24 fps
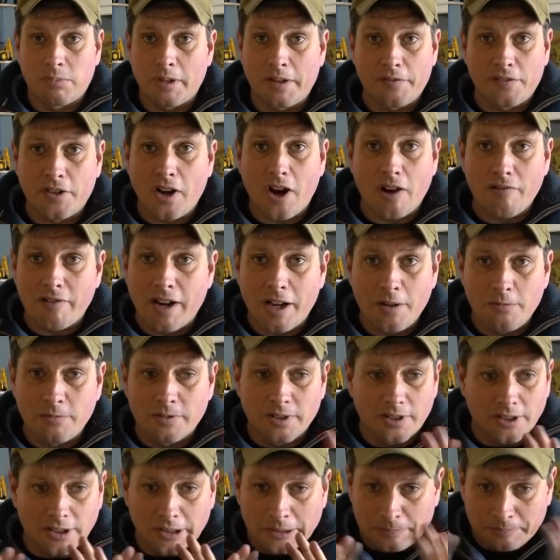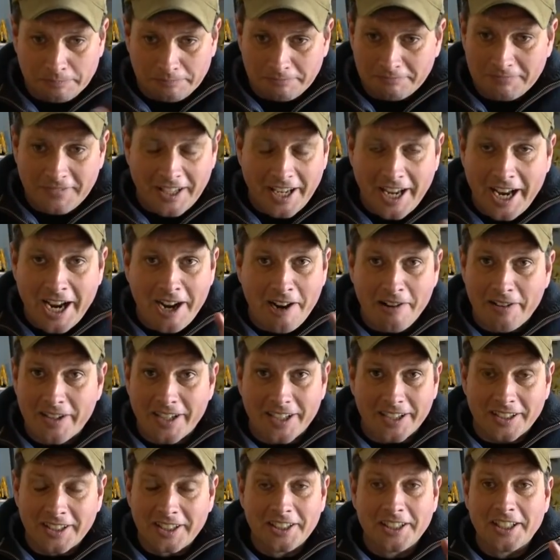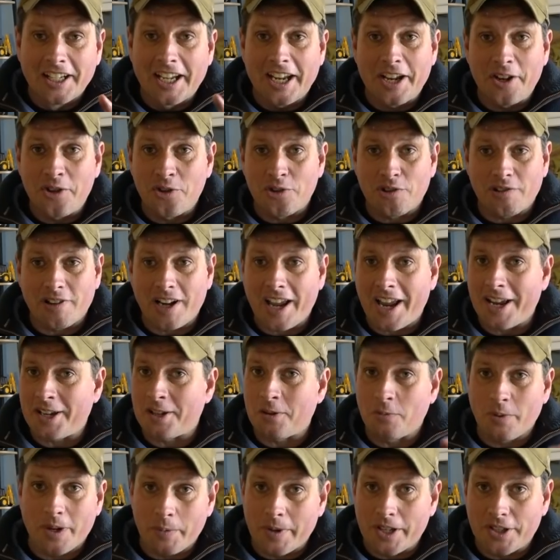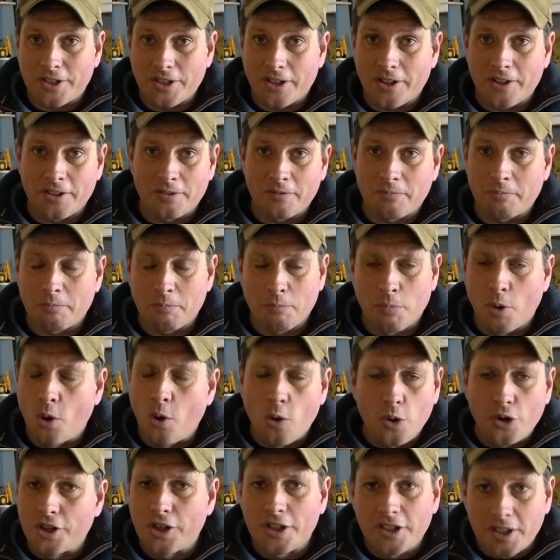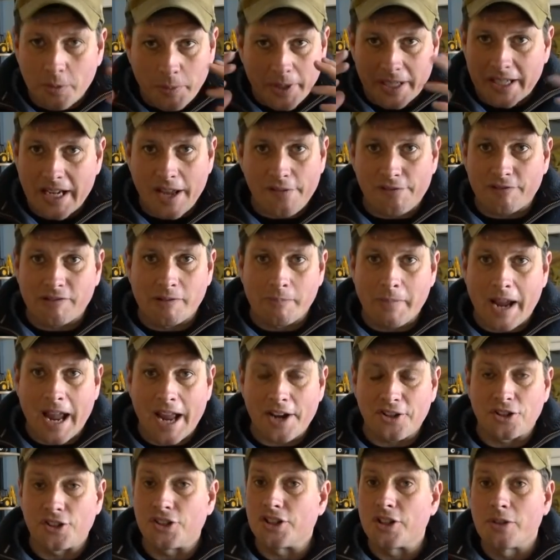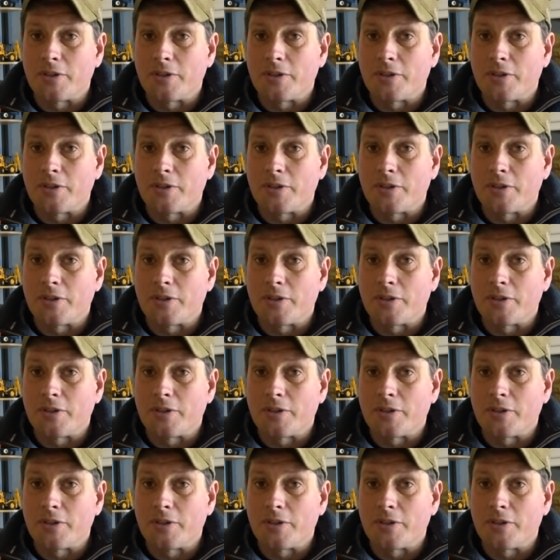we've got our own little area in Sri Lanka where we're doing more good than we can ever imagine.